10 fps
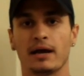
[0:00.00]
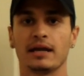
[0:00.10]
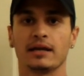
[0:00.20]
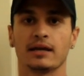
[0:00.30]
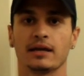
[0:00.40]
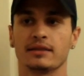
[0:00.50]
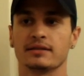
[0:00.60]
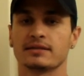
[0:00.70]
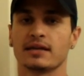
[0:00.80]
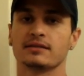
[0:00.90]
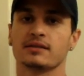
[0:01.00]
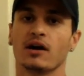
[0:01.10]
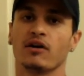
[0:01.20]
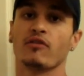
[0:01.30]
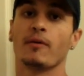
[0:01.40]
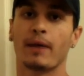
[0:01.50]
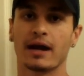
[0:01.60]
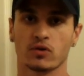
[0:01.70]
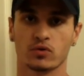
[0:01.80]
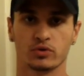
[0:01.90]
many in the sense of
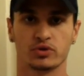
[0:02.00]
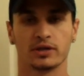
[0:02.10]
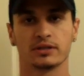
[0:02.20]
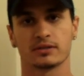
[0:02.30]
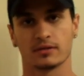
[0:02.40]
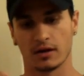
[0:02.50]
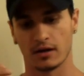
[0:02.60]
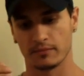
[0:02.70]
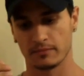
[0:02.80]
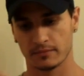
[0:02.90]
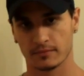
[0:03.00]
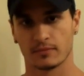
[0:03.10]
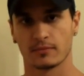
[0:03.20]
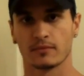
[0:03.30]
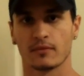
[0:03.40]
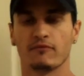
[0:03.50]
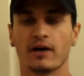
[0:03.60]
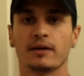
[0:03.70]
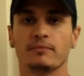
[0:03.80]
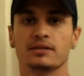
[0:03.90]
micronutrients,
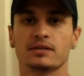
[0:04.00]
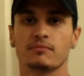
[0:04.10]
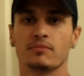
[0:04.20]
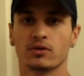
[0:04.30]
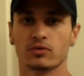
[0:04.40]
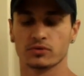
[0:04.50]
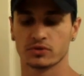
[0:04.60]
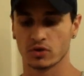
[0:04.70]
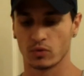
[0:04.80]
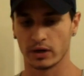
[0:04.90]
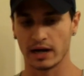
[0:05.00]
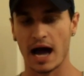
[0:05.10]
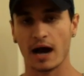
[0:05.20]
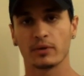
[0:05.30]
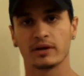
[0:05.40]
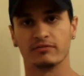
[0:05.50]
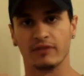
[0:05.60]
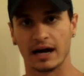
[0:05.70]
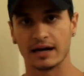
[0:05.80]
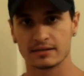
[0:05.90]
vitamins and minerals. So what I would
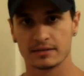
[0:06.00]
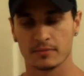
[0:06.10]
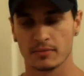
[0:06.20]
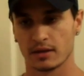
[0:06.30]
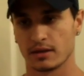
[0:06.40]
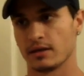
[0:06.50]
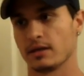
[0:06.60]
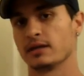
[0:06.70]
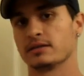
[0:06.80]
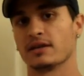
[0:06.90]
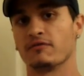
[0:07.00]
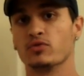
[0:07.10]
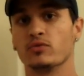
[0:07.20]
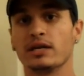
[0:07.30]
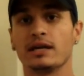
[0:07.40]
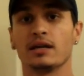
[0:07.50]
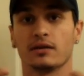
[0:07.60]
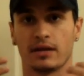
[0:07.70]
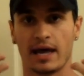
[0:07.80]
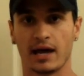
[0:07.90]
advise is, if you
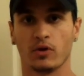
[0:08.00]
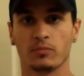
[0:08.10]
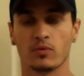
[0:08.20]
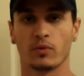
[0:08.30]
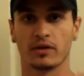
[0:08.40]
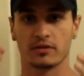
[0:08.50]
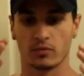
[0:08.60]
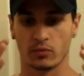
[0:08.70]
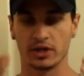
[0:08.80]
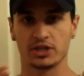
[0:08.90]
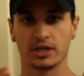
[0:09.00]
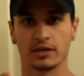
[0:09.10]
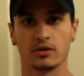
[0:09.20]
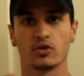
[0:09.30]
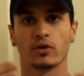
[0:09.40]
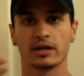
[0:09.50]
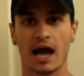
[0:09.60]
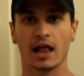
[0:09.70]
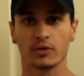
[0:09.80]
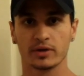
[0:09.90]
need help with reaching your
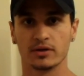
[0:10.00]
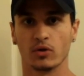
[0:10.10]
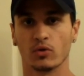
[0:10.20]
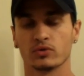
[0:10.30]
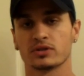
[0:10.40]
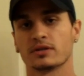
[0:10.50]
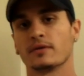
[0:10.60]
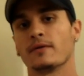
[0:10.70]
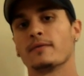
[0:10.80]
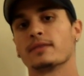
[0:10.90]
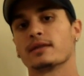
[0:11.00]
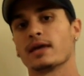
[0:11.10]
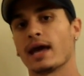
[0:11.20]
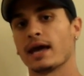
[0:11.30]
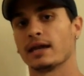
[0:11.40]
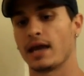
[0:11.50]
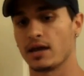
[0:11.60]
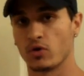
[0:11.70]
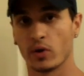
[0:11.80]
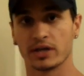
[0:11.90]
calorie goals and
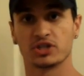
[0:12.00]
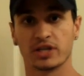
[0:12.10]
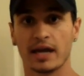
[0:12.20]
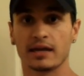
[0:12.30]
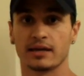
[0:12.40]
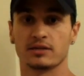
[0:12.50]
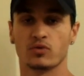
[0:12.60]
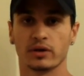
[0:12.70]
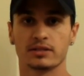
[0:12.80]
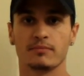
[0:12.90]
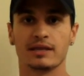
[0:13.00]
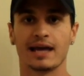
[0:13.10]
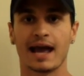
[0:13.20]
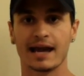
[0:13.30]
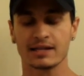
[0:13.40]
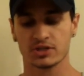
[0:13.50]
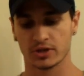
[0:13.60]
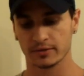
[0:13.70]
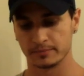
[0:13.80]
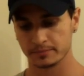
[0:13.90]
a quick shake is going to be the
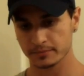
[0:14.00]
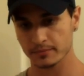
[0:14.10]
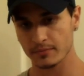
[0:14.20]
answer,